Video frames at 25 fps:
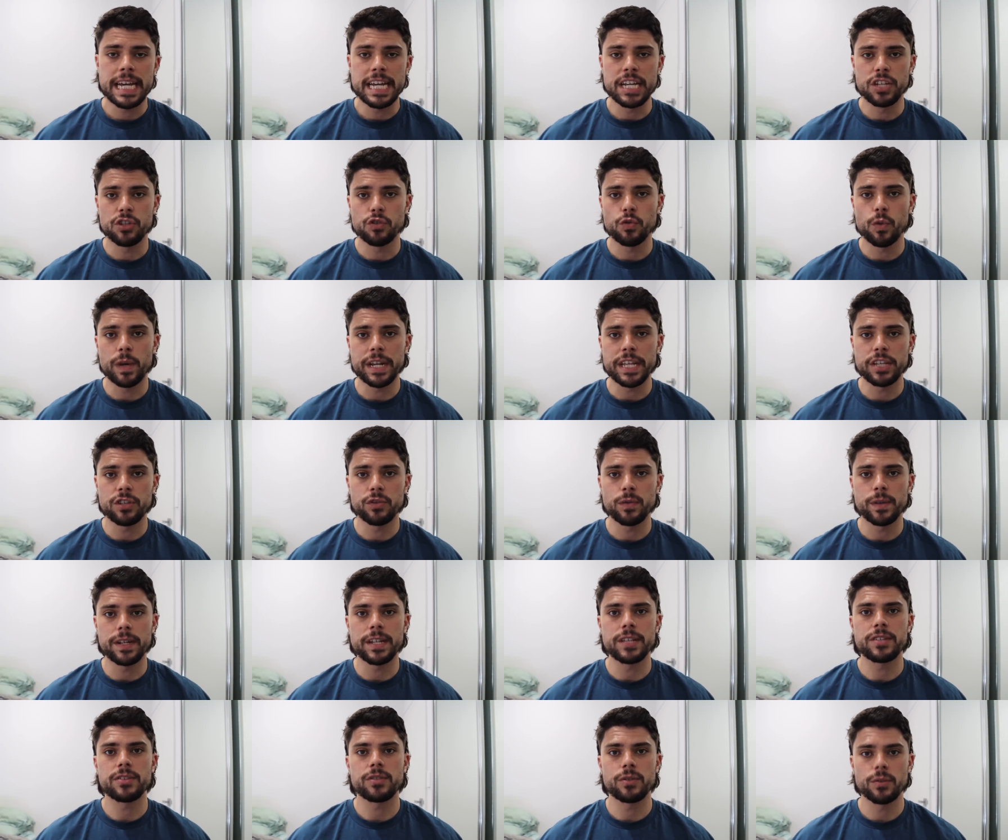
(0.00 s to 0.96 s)
in
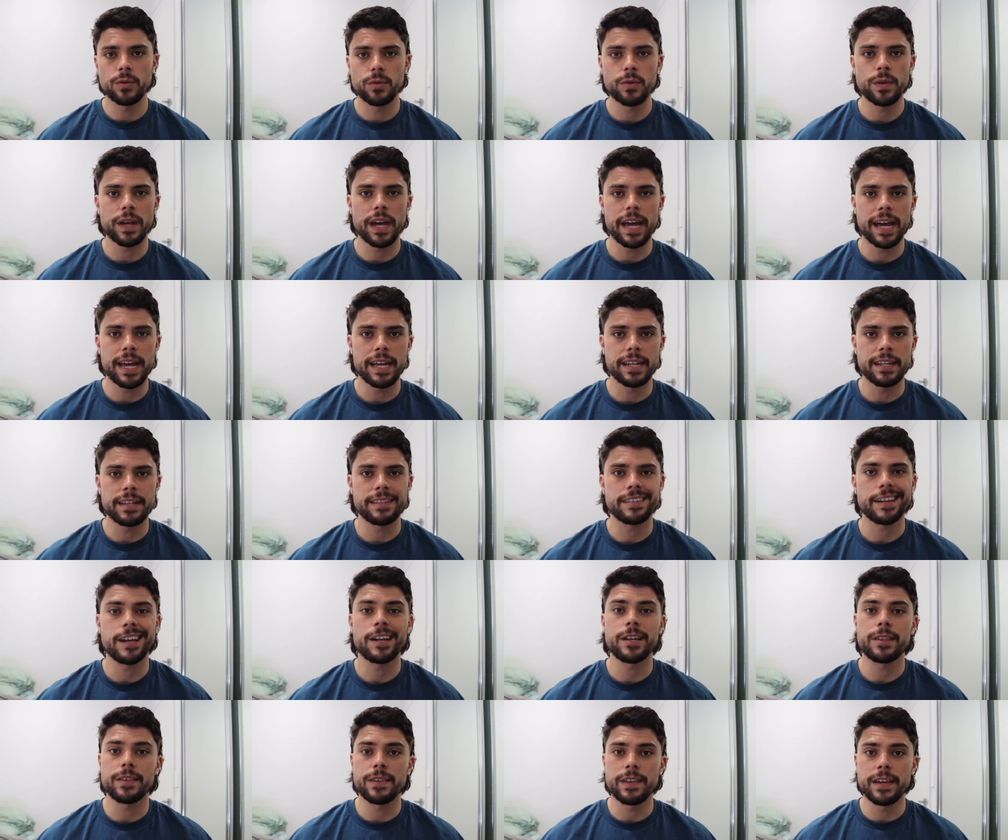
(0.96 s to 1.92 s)
2022 and
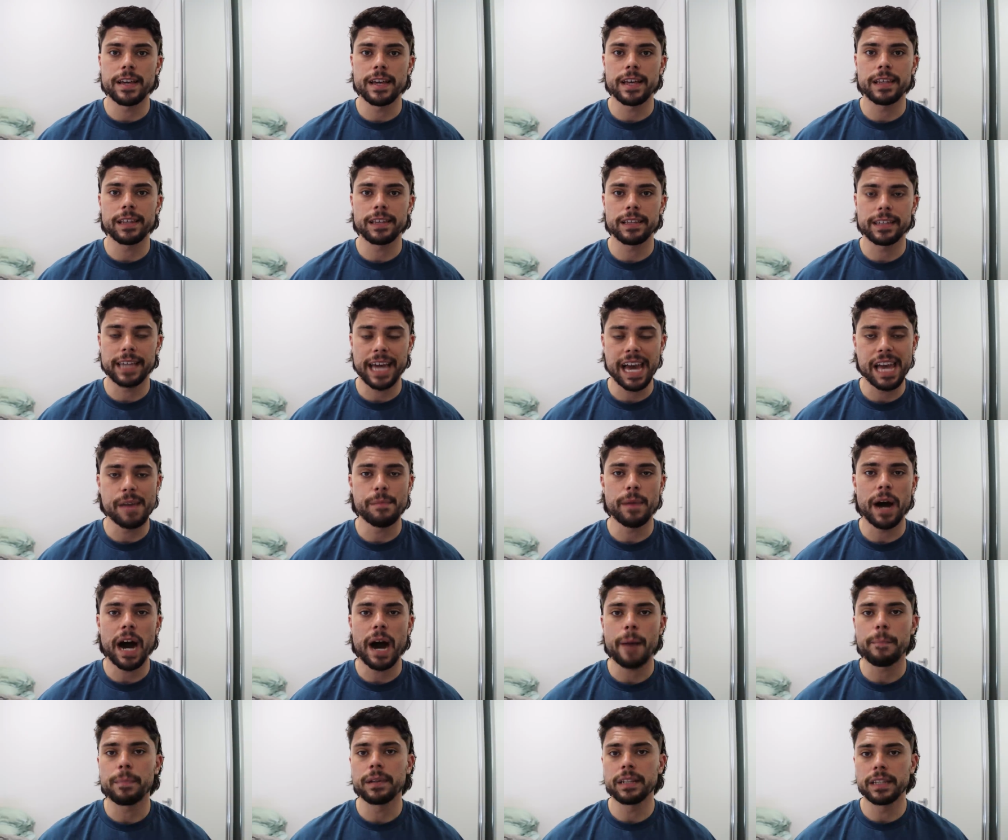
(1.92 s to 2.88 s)
take their game
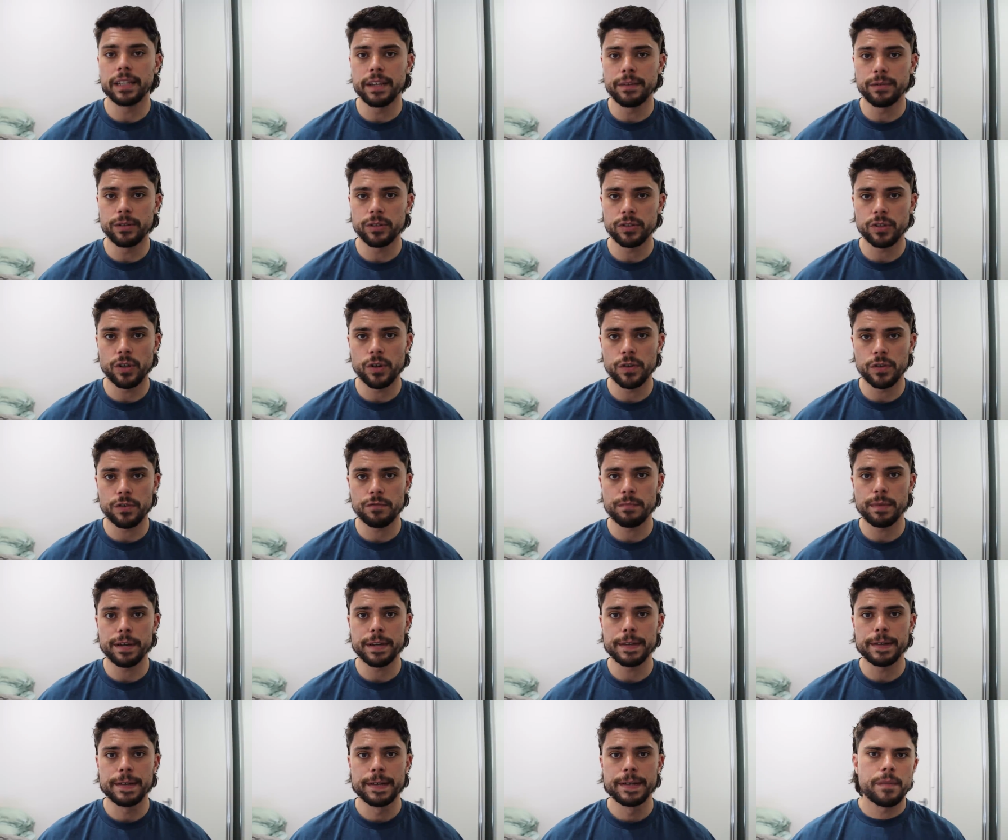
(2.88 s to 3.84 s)
up a level, so to
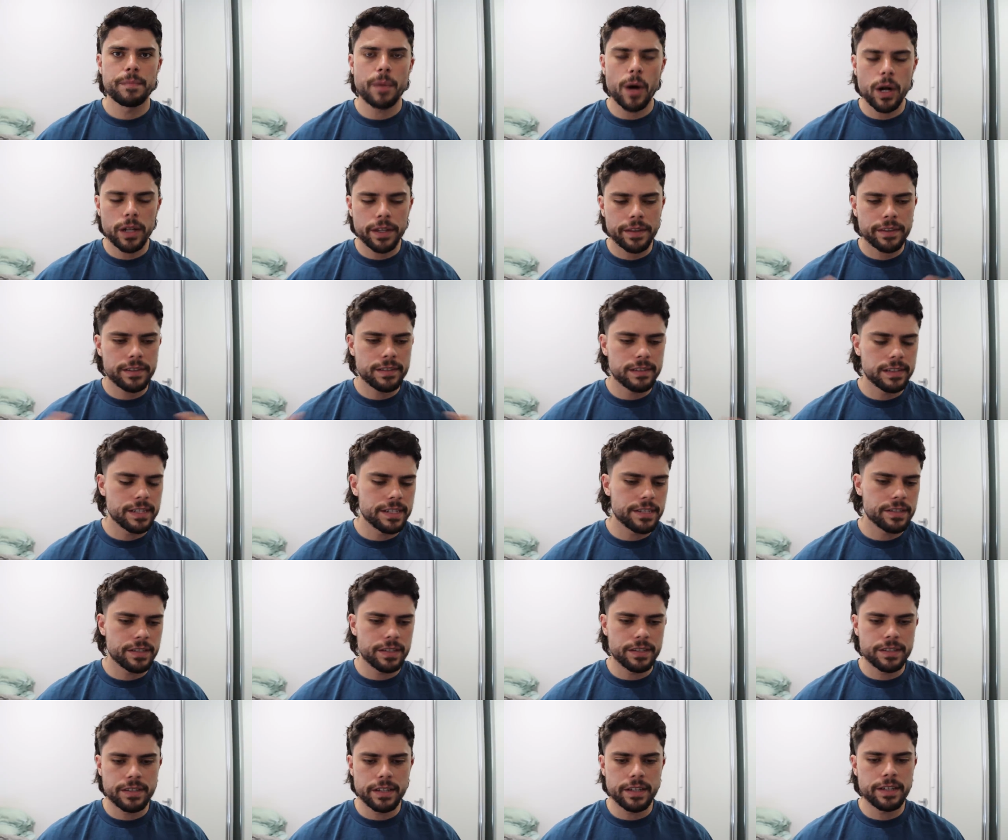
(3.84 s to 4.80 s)
speak. Compiling this
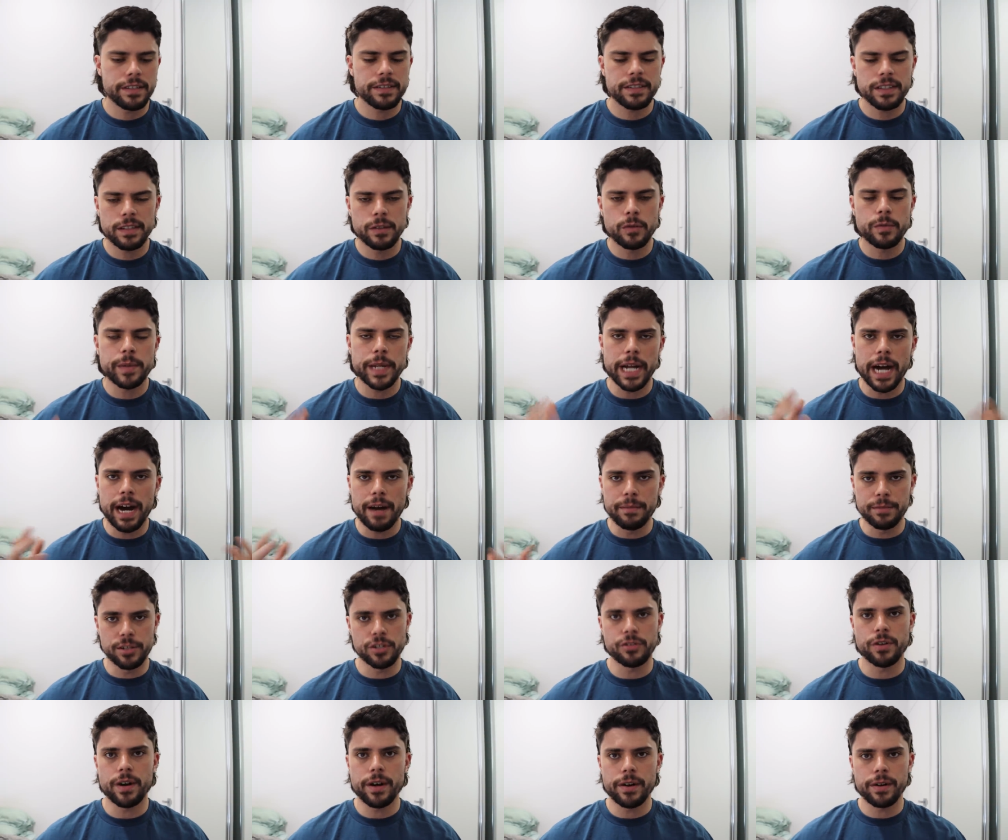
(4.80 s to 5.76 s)
list, it's, it's a little bit
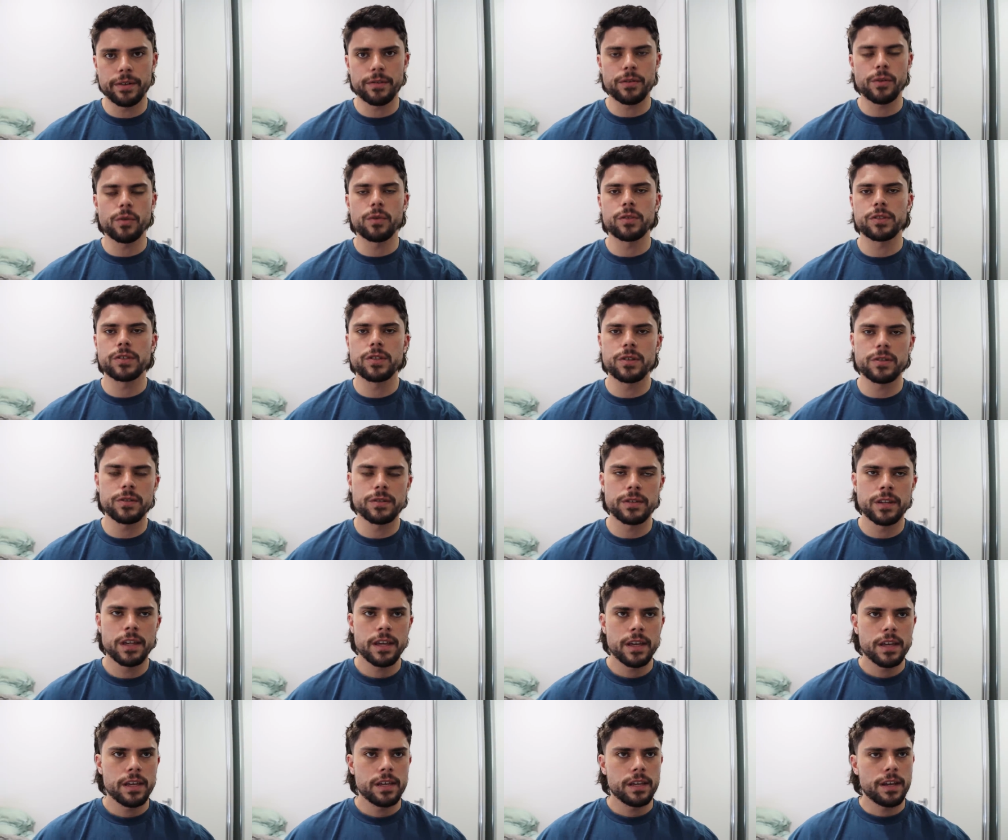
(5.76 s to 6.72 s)
arbitrary, of course. You
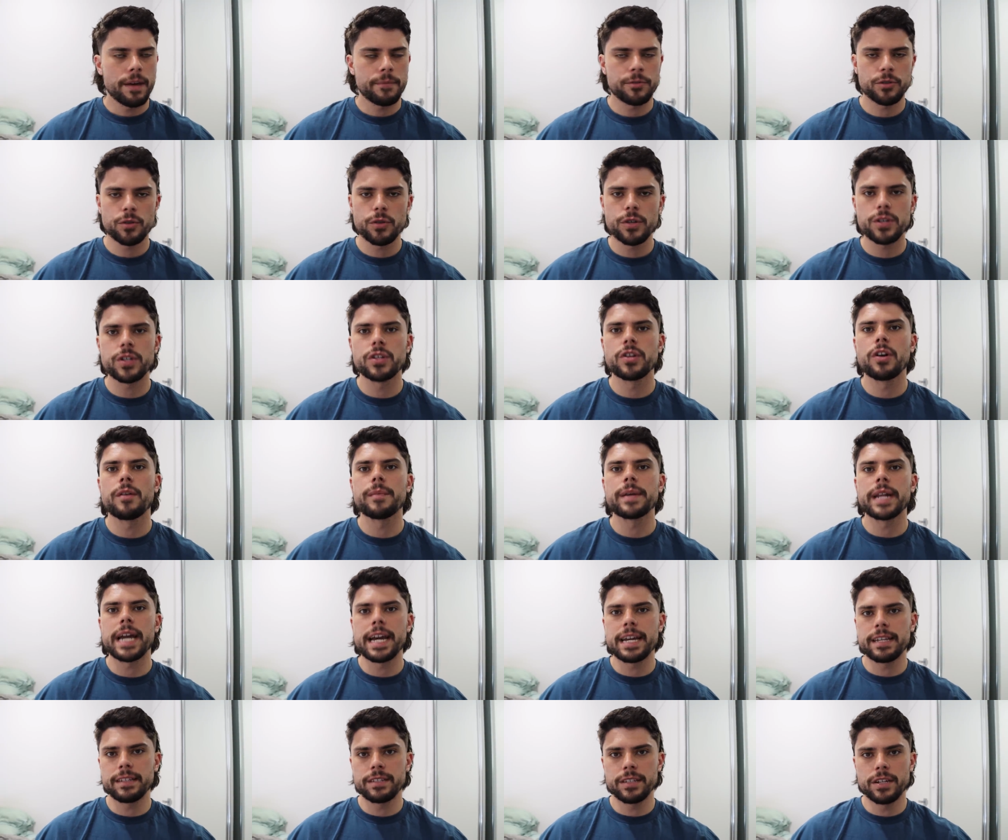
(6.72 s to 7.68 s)
could, I'm sure you could
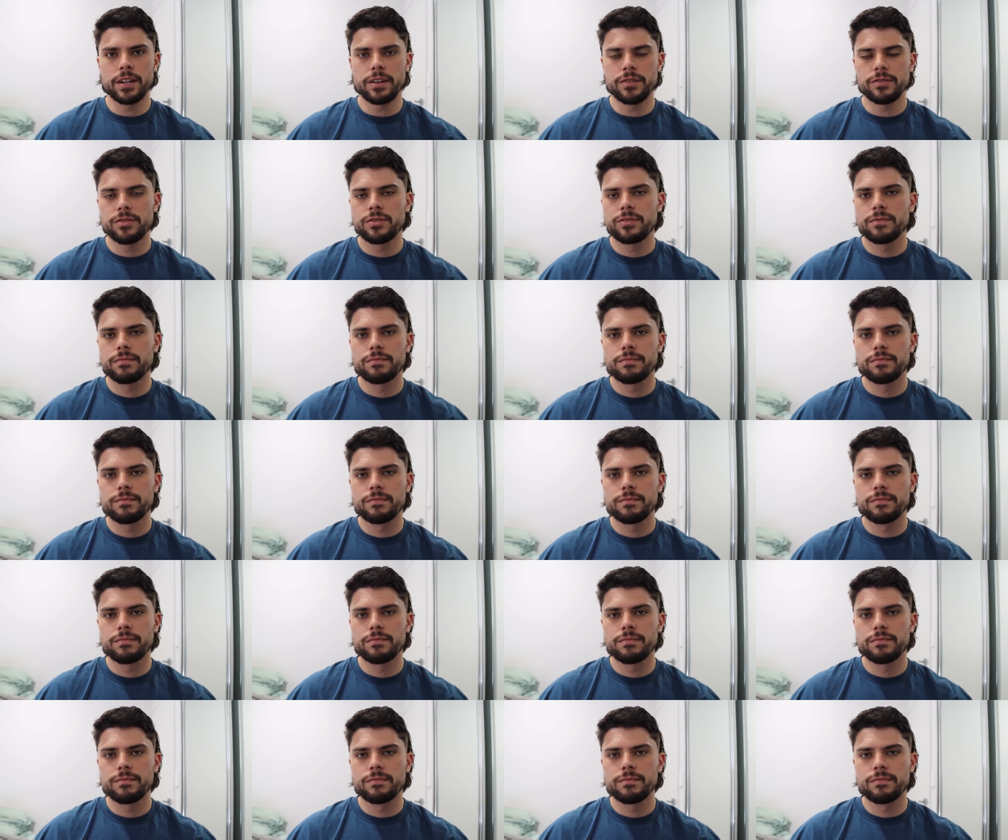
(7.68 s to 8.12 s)
nominate, you know,